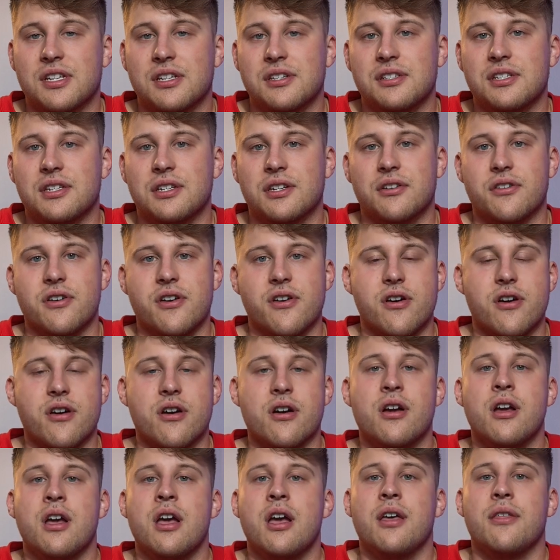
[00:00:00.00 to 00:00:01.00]

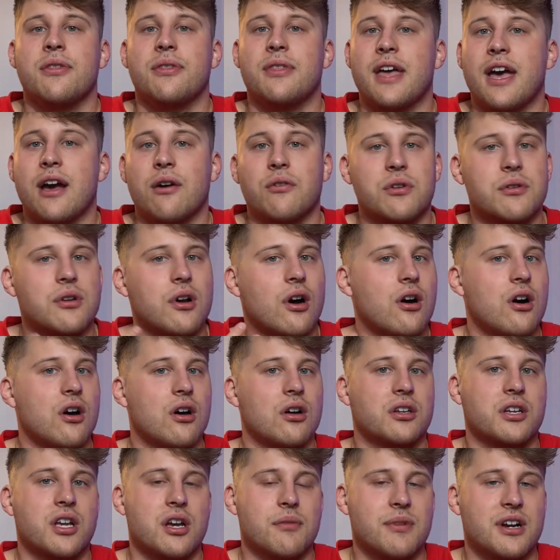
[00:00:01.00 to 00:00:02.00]
interior, that would
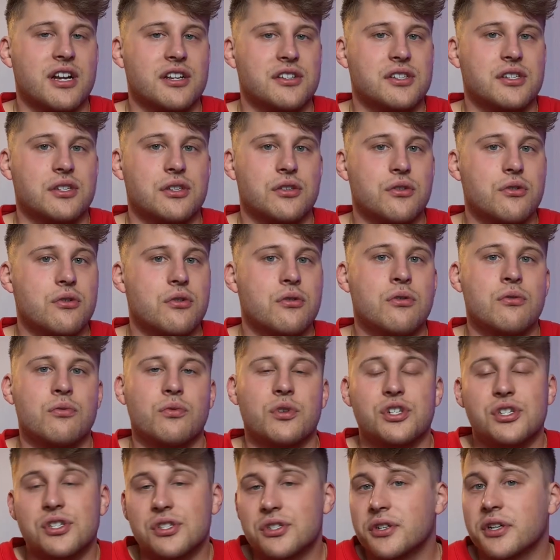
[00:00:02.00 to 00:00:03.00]
all come onto you,
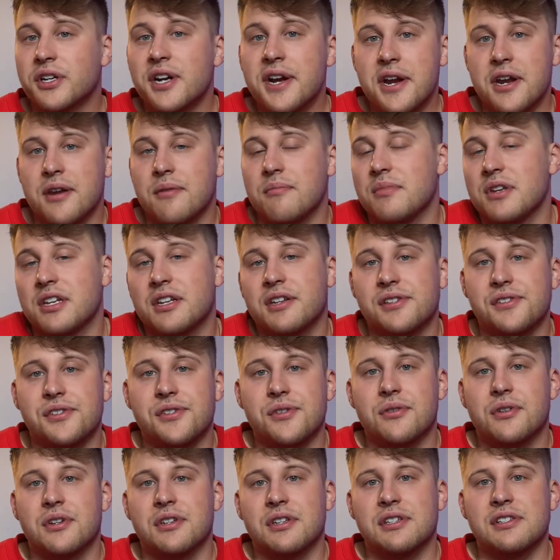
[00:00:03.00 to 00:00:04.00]
which is great because
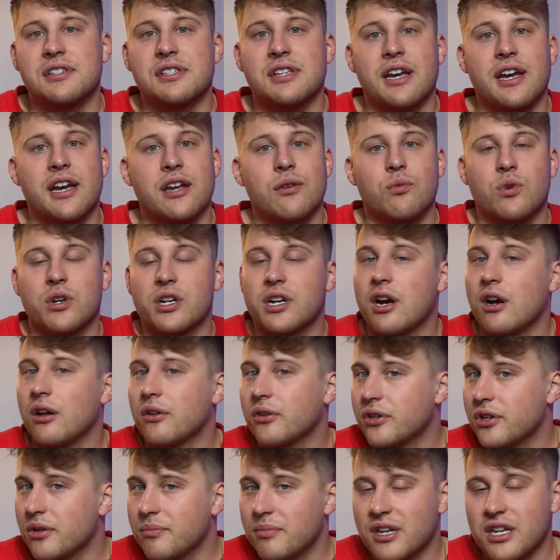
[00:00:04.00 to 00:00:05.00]
you can decide what
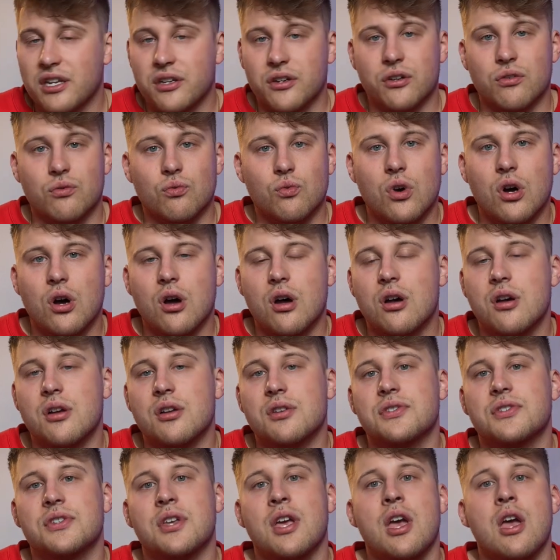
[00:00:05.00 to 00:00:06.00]
color to paint your
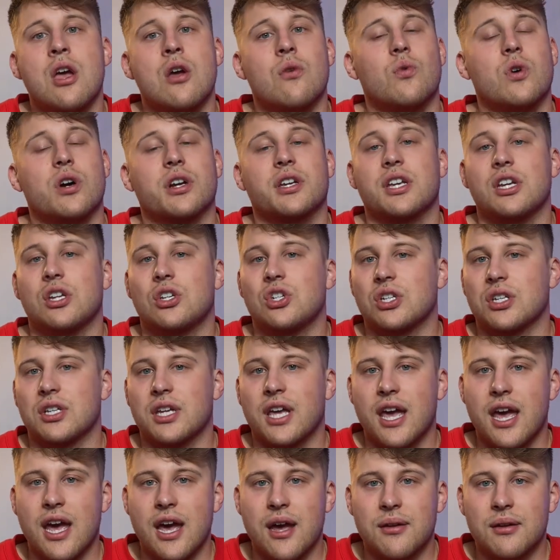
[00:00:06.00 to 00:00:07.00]
walls, what kitchen
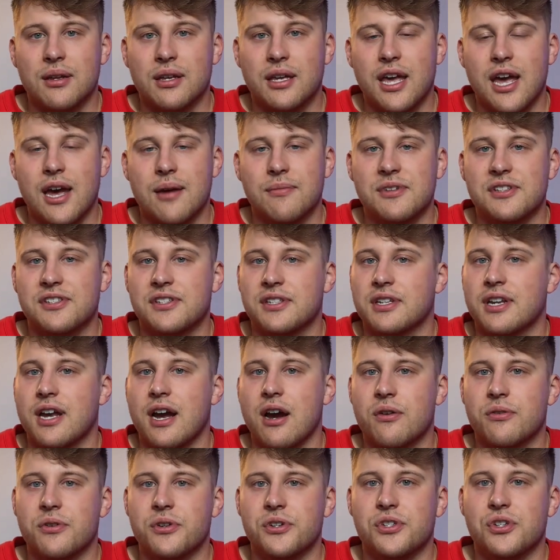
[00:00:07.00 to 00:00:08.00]
cabinets and
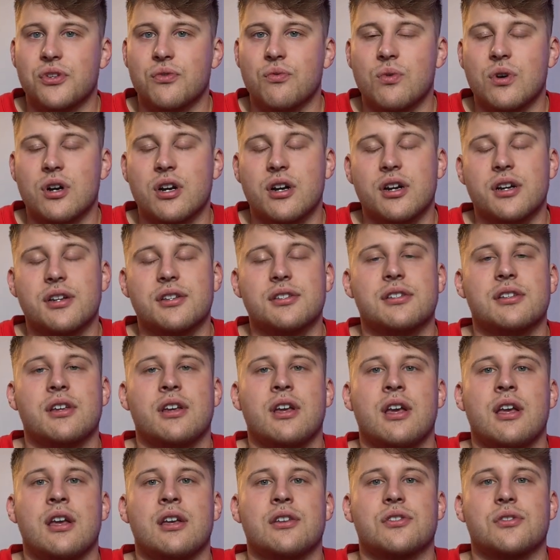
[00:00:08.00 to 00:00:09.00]
counters you want.
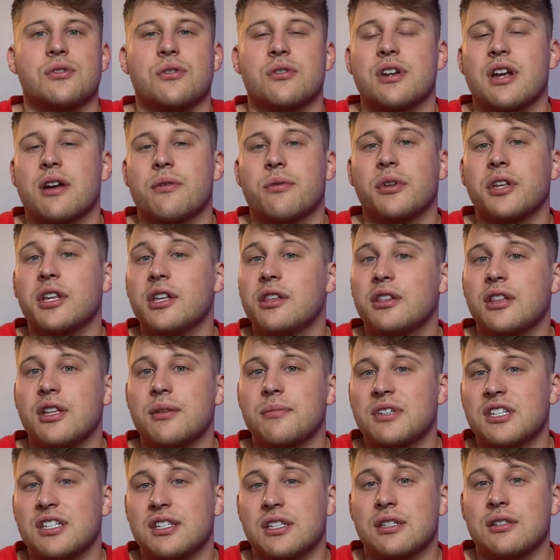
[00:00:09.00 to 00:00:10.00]
So you're not really
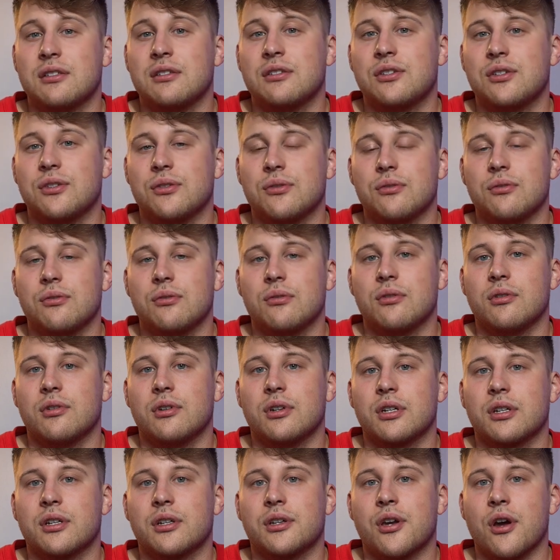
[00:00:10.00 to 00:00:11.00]
limited
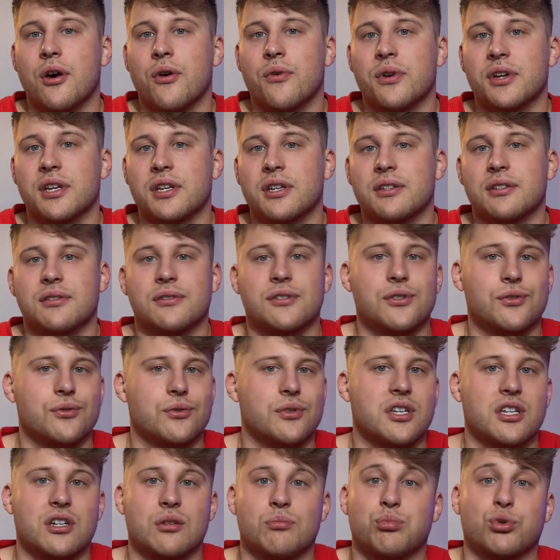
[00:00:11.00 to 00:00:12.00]
to going to
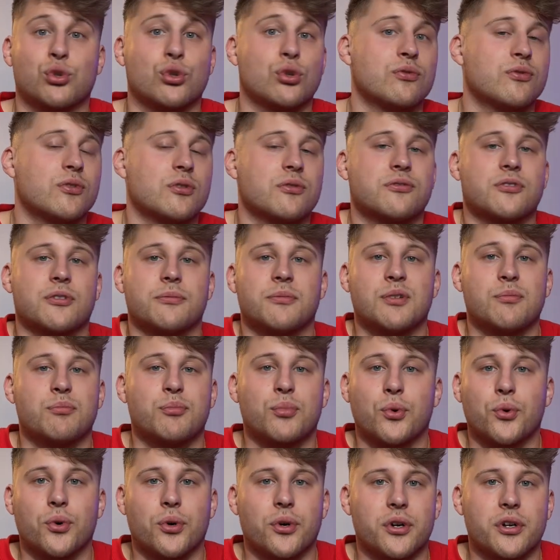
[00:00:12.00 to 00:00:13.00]
get approval from a
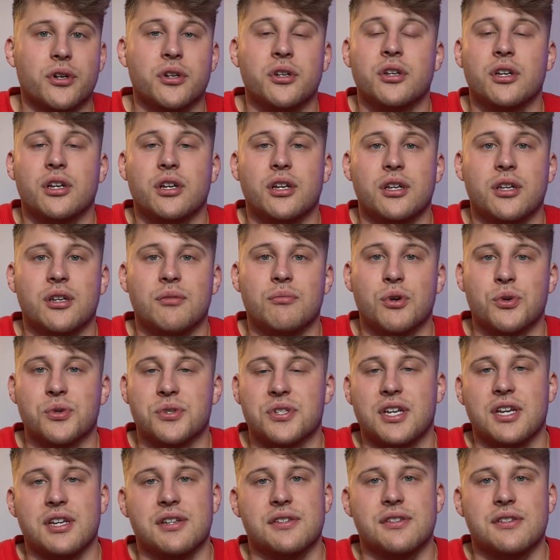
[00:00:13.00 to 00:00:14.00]
board in
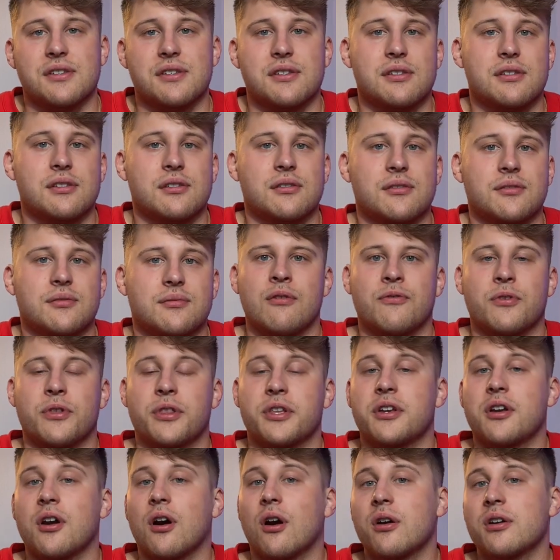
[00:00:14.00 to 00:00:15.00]
most cases. For the
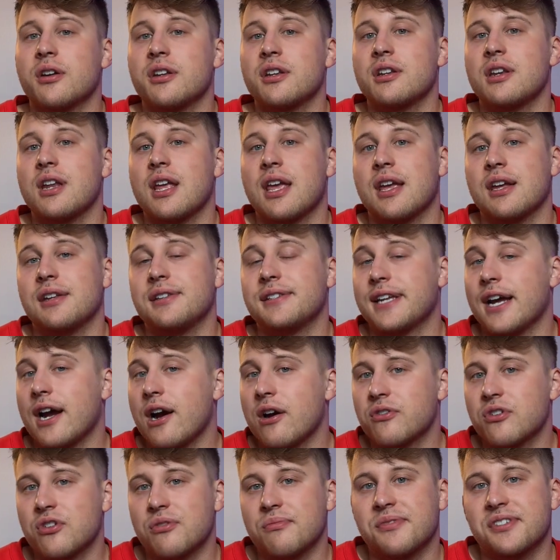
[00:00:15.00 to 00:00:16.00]
garden and
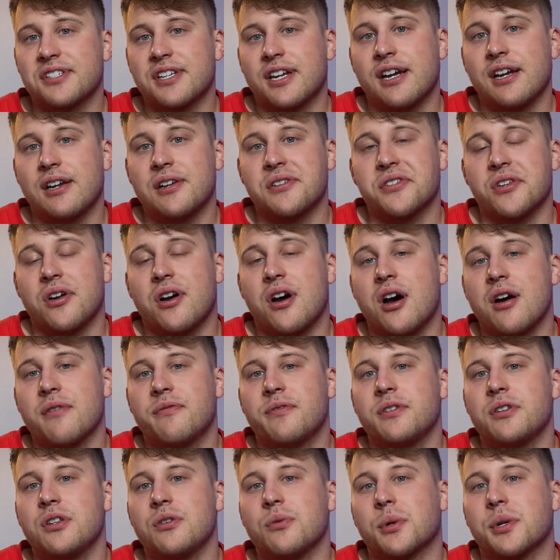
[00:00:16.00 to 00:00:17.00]
townhome styles,
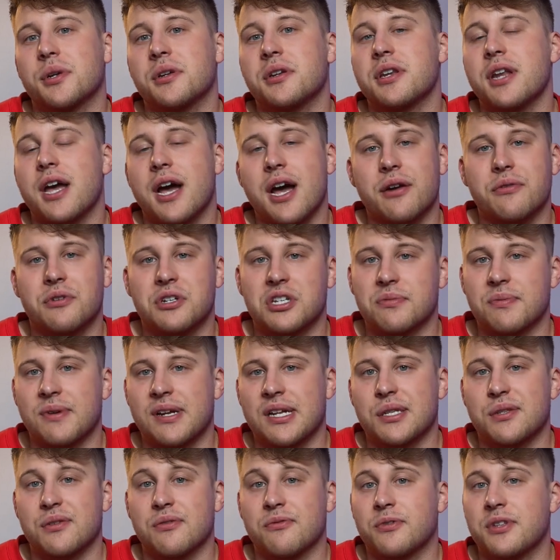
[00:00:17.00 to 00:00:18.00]
often you are not
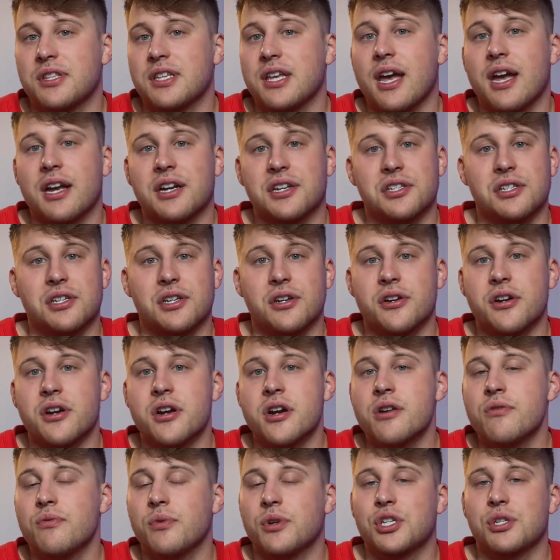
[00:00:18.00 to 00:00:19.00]
responsible for the
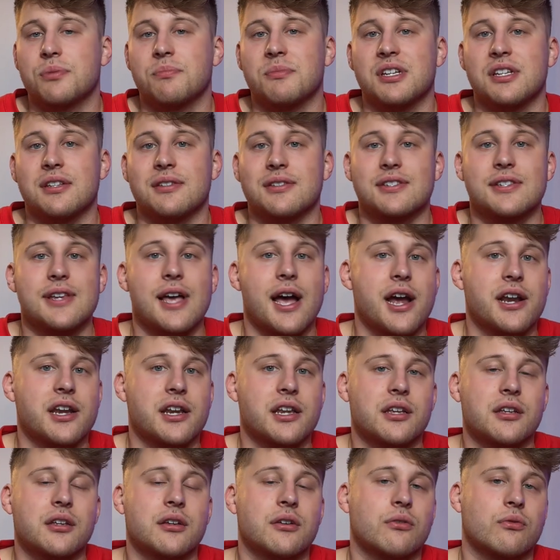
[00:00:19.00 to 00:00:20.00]
exterior, which means
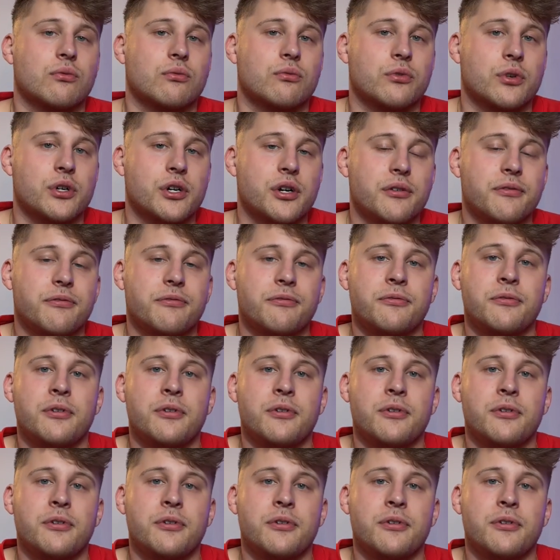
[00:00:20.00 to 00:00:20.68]
siding, roof,